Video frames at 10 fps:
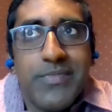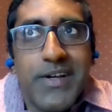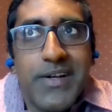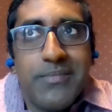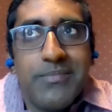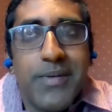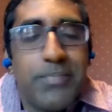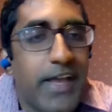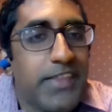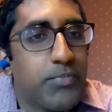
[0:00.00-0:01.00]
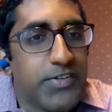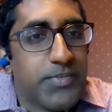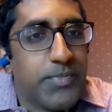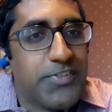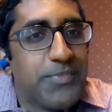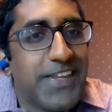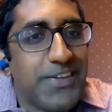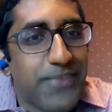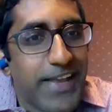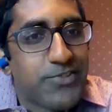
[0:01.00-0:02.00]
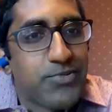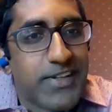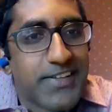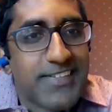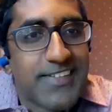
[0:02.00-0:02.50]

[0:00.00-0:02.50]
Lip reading: apply the principles of manufacturing?